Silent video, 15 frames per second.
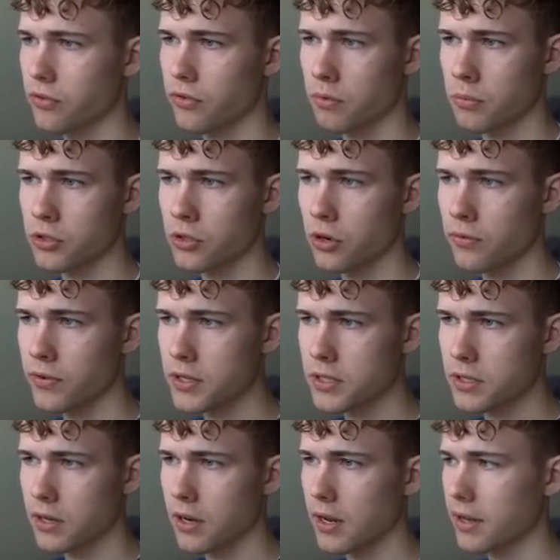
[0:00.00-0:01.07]
from a
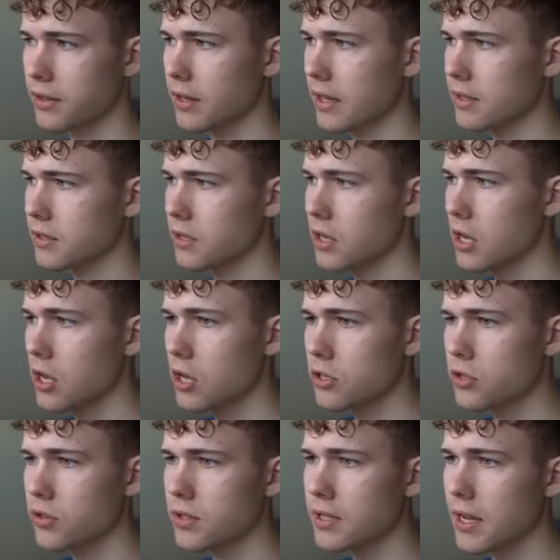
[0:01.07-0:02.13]
surface like that.
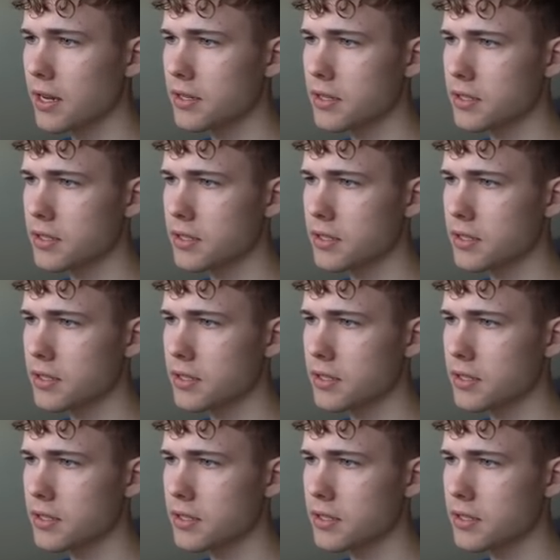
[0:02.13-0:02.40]
So it tells